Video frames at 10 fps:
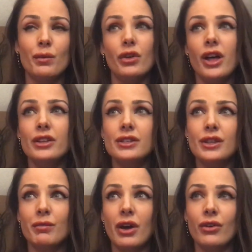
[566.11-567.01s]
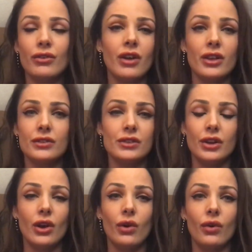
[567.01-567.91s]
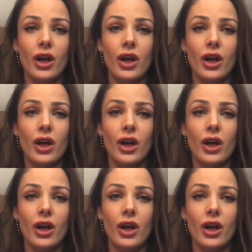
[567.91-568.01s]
Well, I'll just come out and I'll, you know,